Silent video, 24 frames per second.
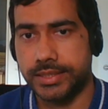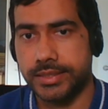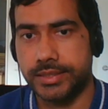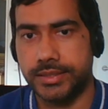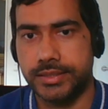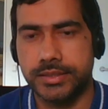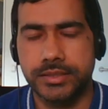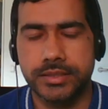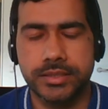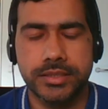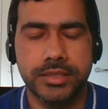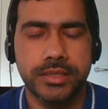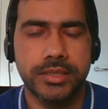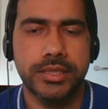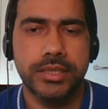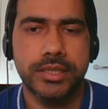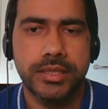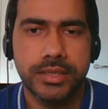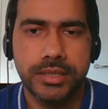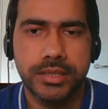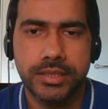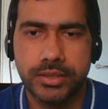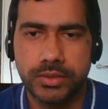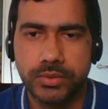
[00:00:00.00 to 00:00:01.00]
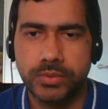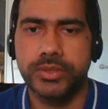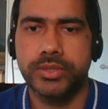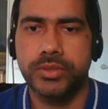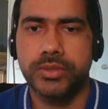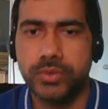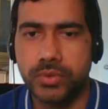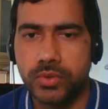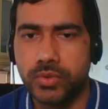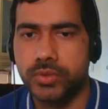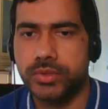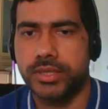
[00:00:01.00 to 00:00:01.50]
Indians to, you
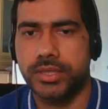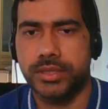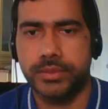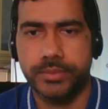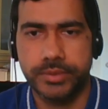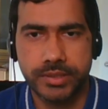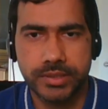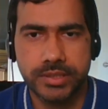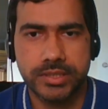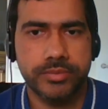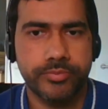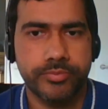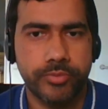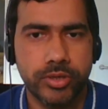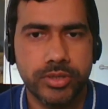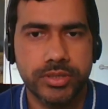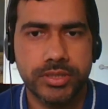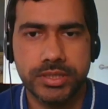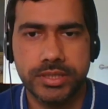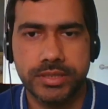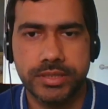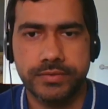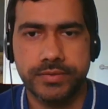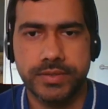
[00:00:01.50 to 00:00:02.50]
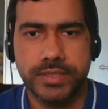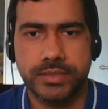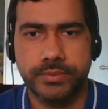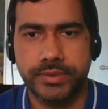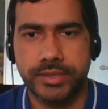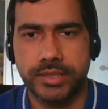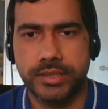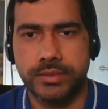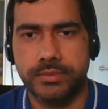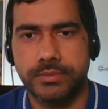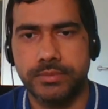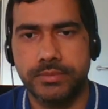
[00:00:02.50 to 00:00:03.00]
know, go there, because sponsorship has
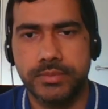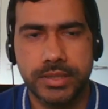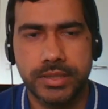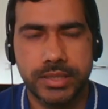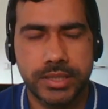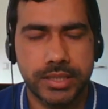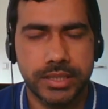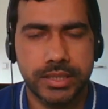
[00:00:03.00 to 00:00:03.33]
become